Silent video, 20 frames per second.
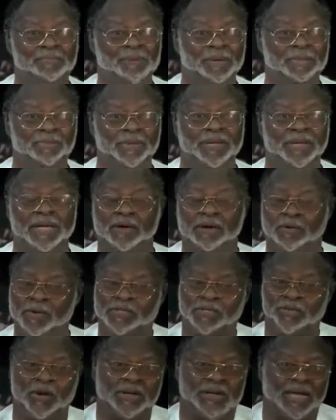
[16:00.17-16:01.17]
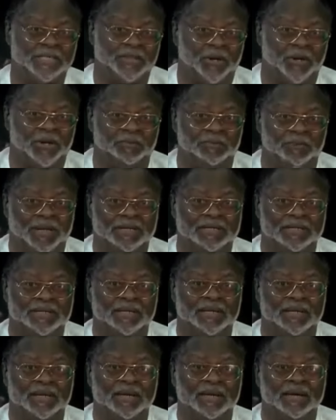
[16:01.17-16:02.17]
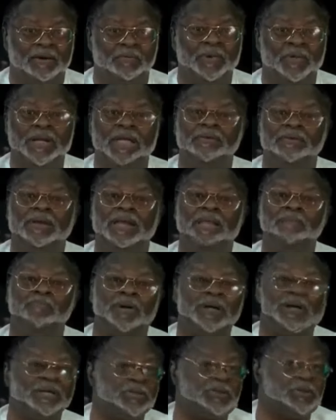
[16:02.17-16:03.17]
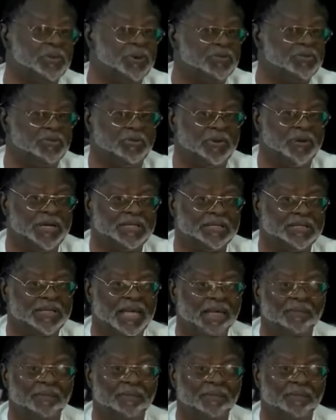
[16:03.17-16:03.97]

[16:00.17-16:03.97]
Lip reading: APP. We saw that document. We didn't really bother to go through it.